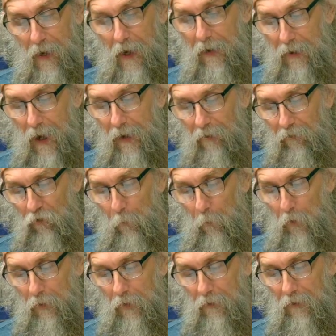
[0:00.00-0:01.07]
And God has
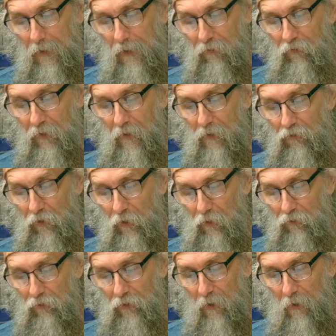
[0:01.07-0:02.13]
appointed these in the
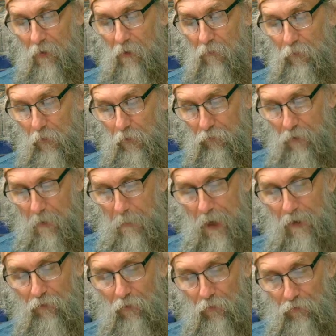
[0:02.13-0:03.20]
church first
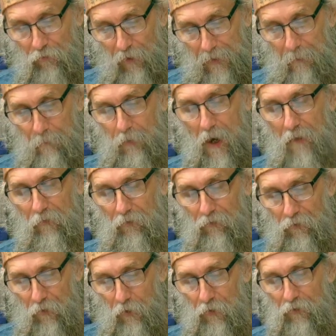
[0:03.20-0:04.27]
apostles, second
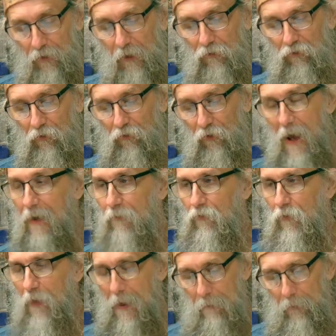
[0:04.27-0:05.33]
prophets, third teachers,
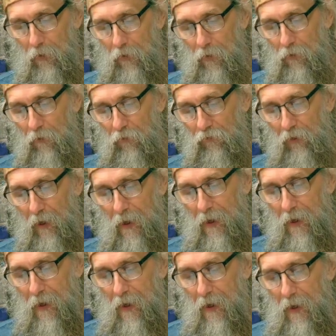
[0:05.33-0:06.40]
after that, miracles.
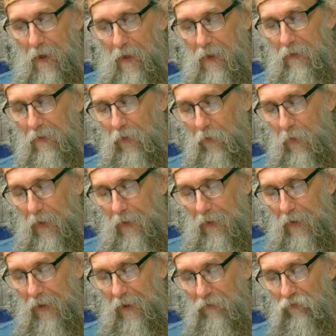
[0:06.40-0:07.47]
In the
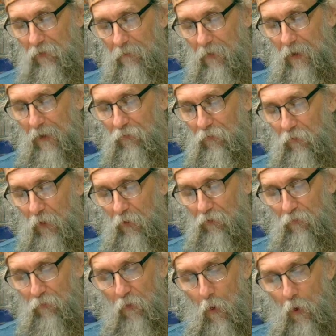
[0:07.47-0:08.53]
Greek, each of these
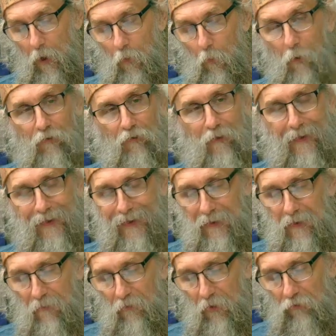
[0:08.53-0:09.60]
first four was an
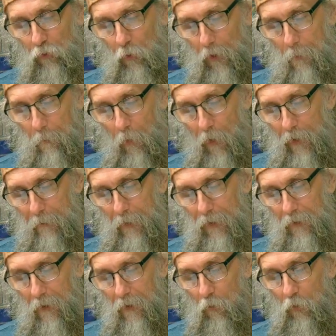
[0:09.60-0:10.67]
individual
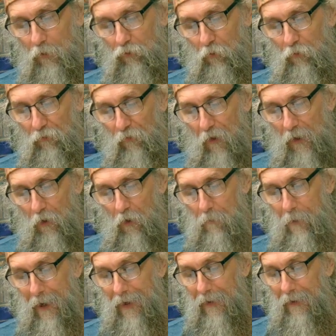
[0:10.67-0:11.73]
appointment, which was followed by